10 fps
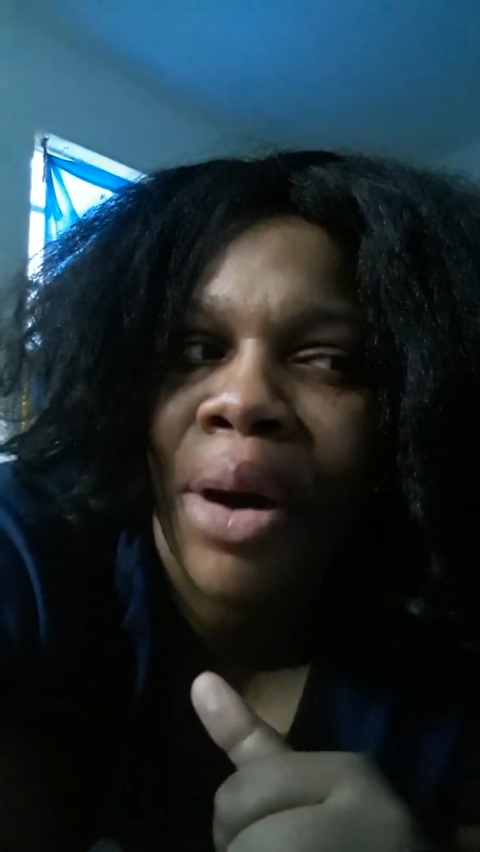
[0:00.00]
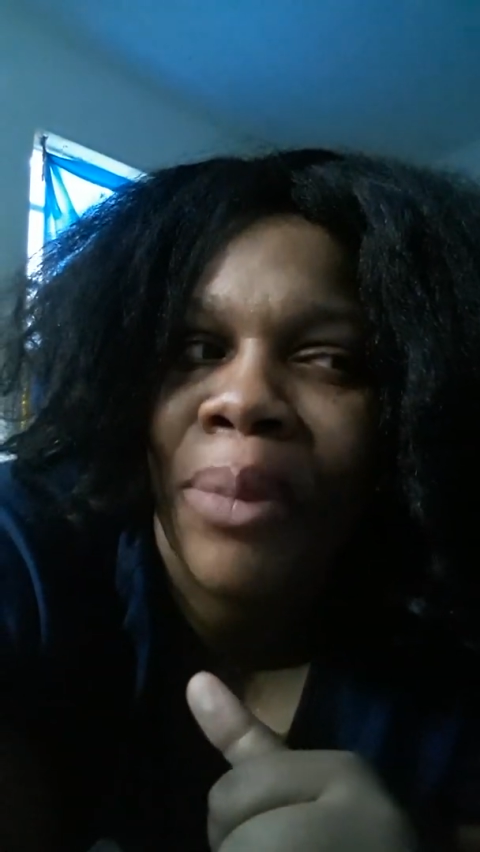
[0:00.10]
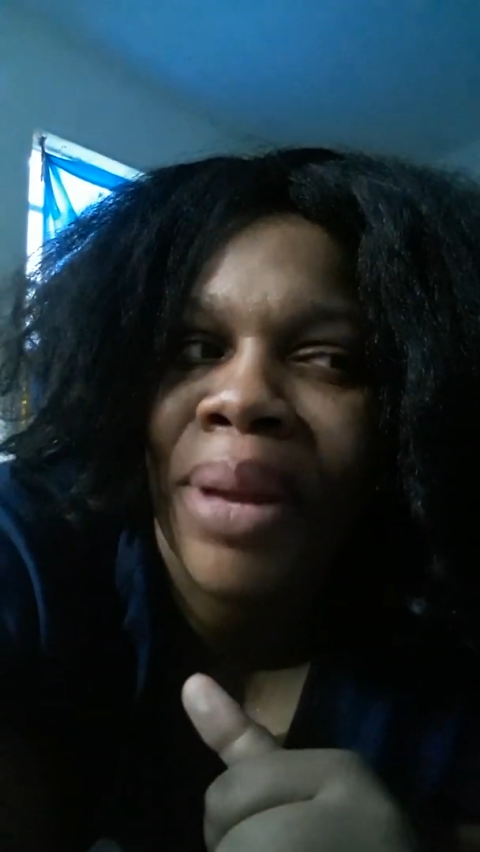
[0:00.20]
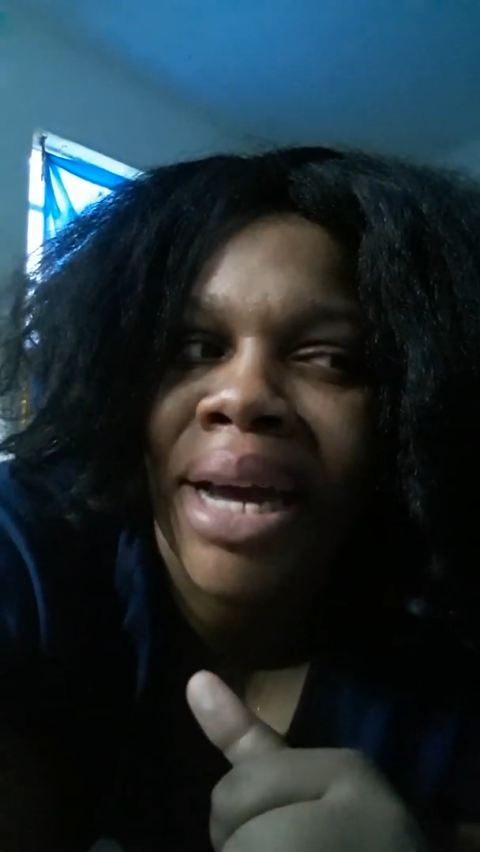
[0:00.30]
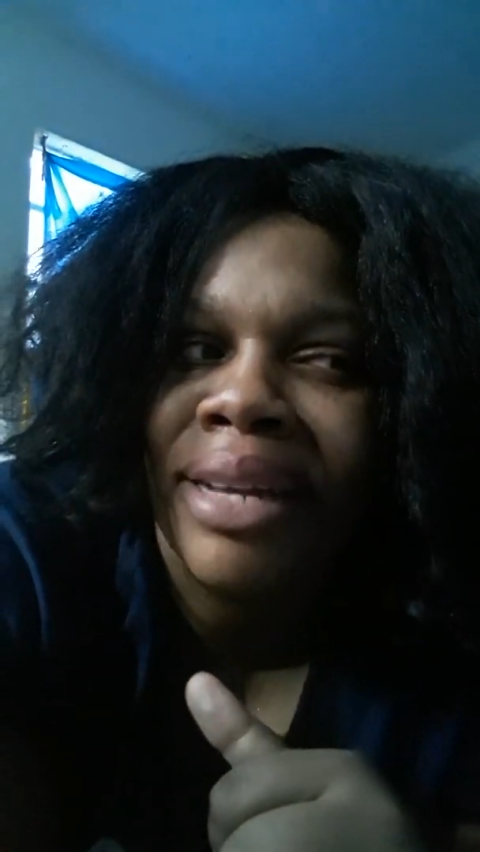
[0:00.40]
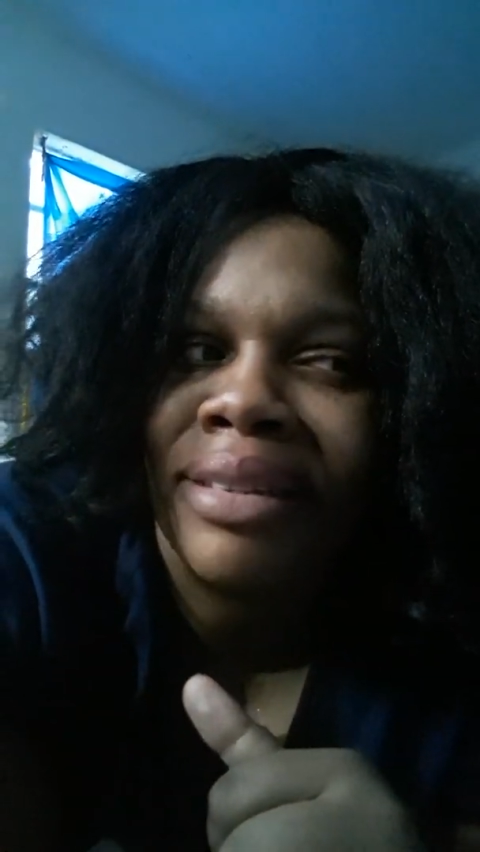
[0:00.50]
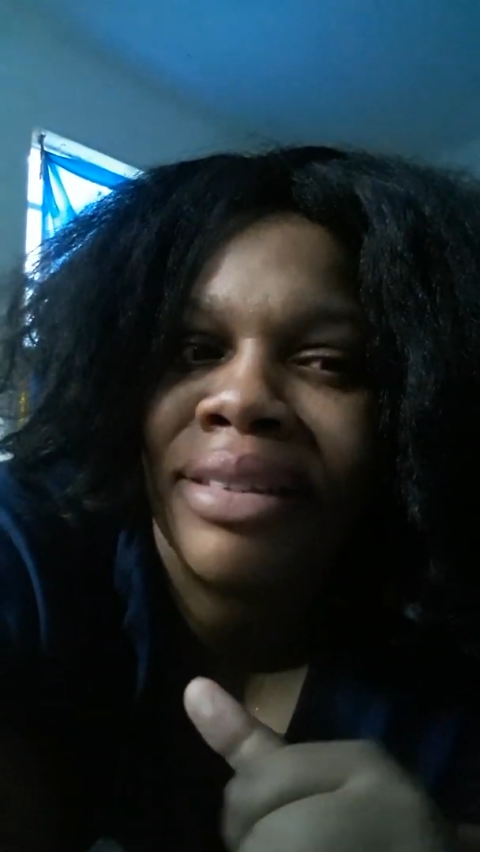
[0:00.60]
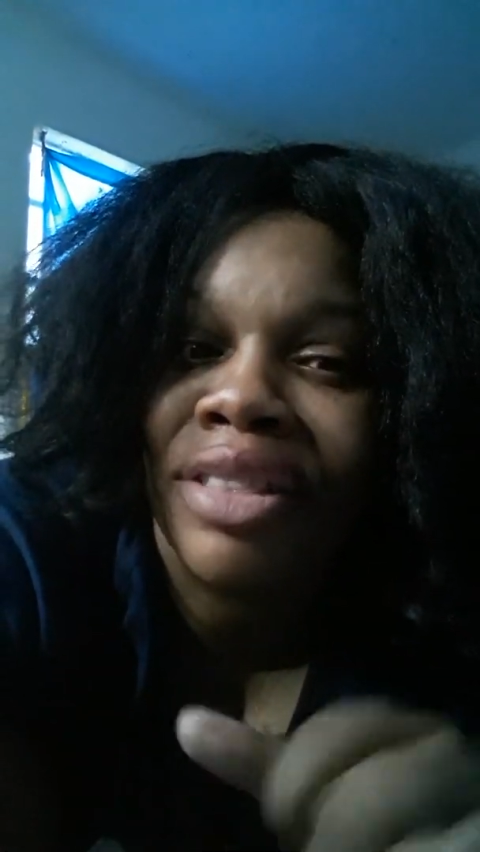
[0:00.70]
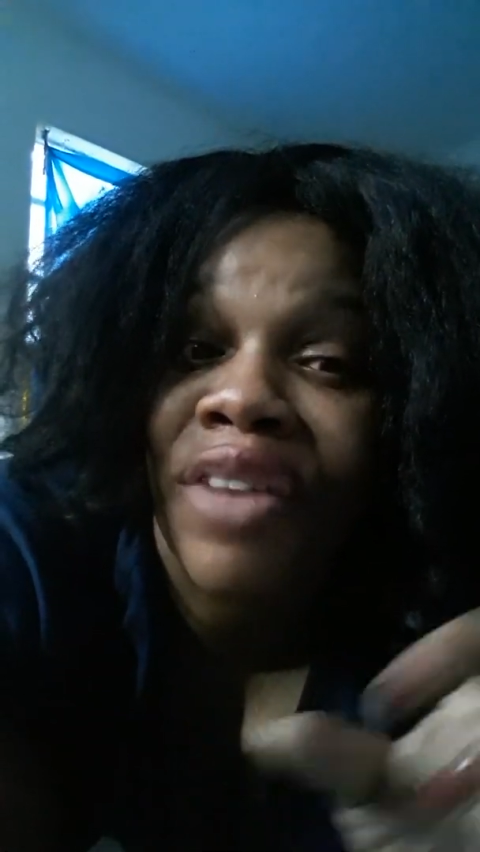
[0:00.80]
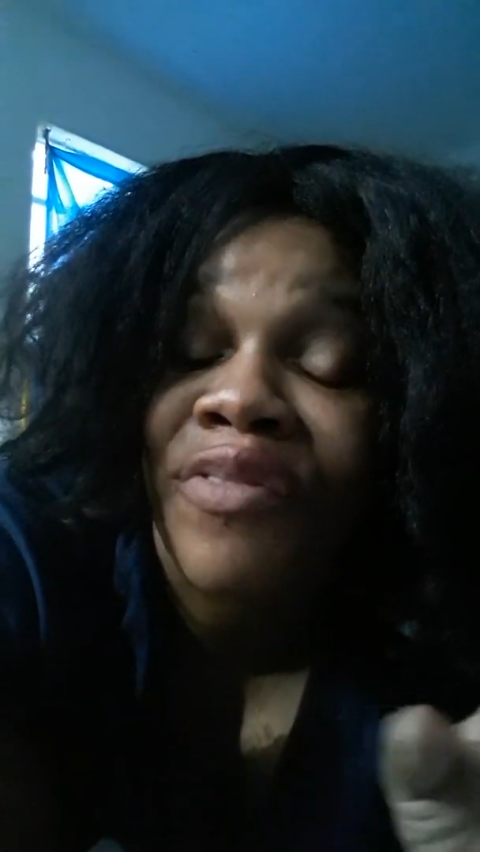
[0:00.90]
because
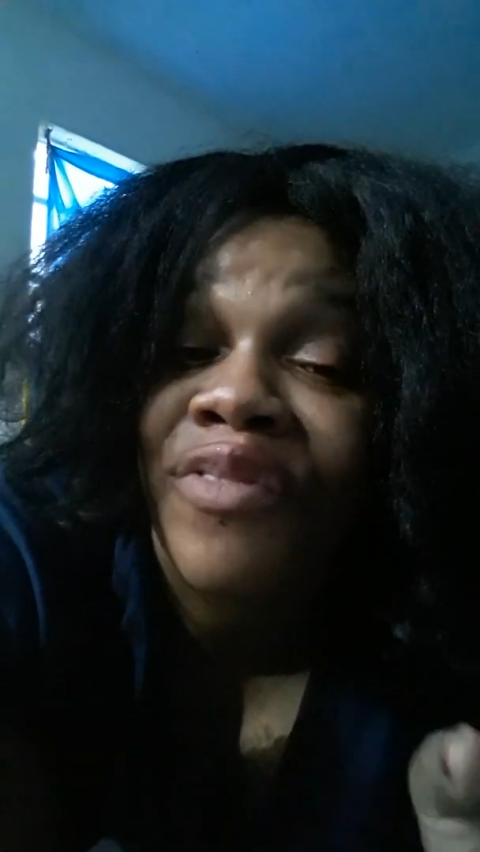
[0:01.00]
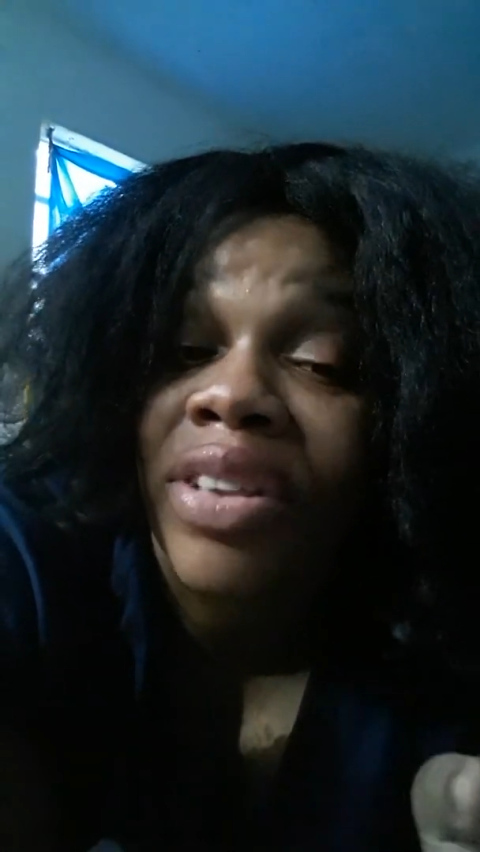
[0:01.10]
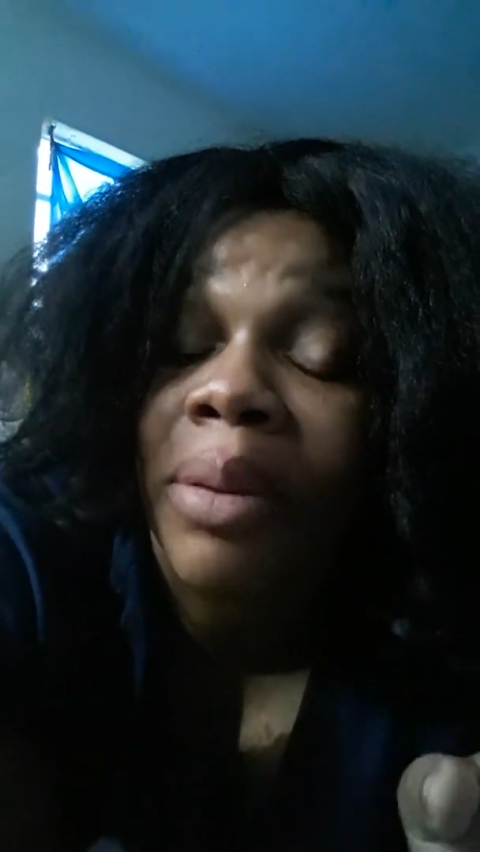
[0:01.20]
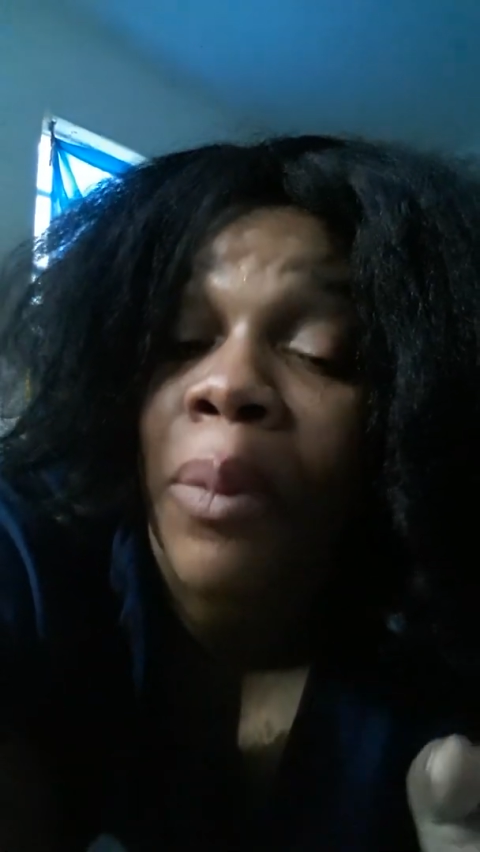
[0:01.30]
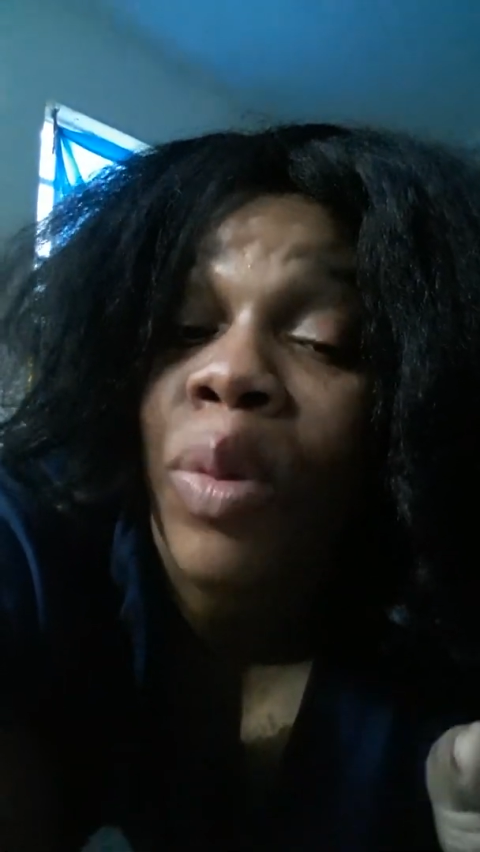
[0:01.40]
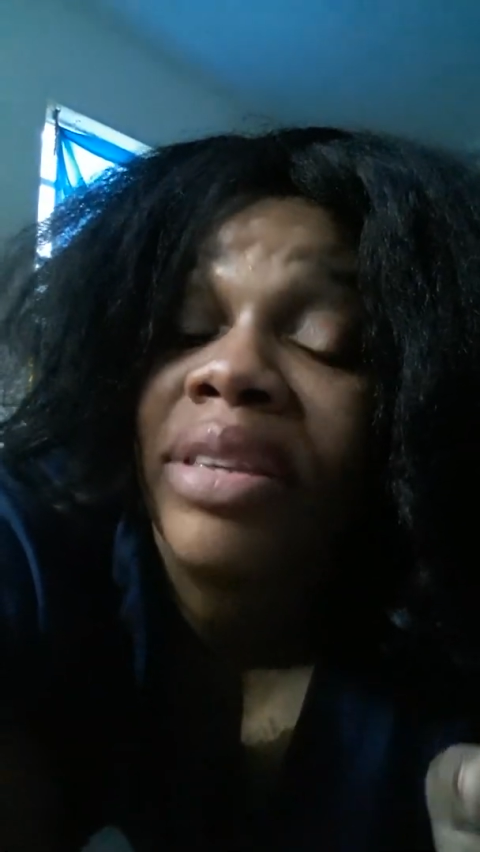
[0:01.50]
we